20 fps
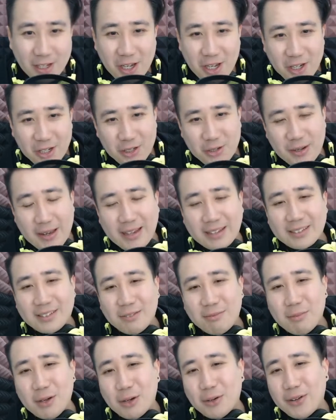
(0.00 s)
to
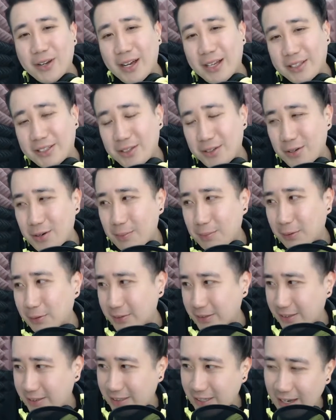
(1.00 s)
active mode until your
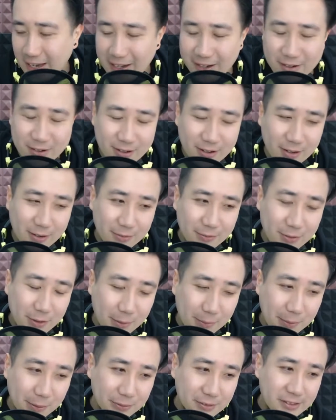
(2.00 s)
opponent's end of your
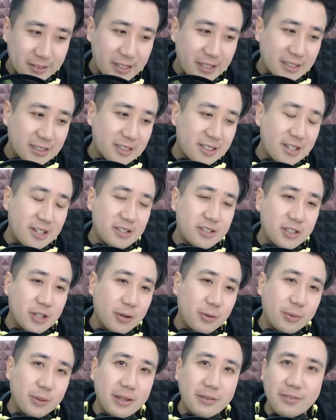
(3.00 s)
opponent's next turn.
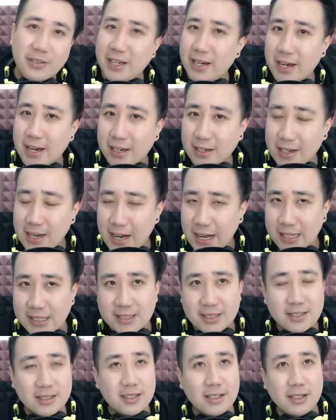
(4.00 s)
So if there are
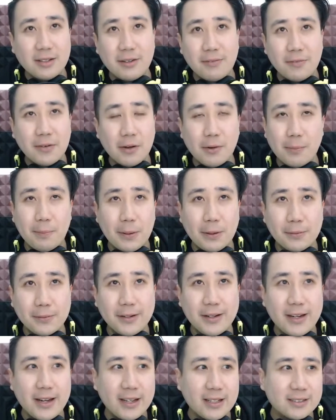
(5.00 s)
cards, if your
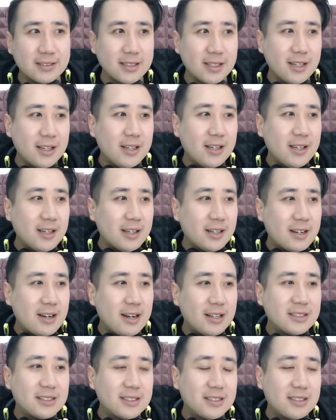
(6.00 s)
opponent has
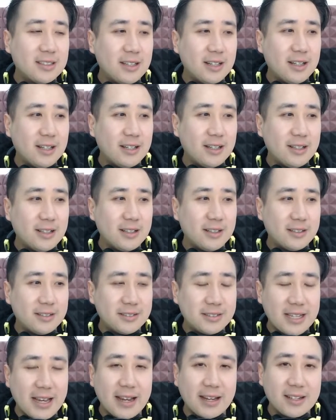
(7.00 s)
cards
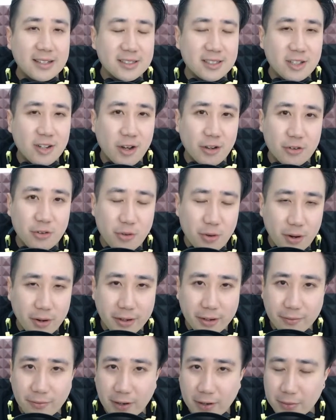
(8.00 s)
deck is now
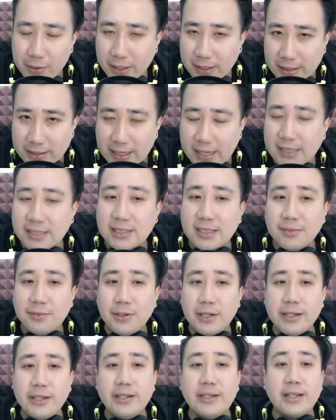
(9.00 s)
drawing very
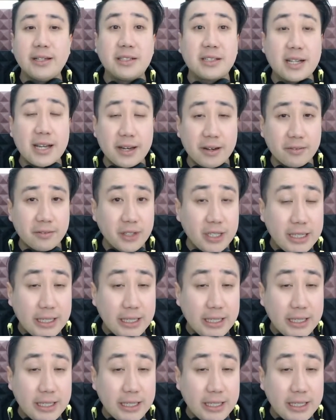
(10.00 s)
intensively, they kind of need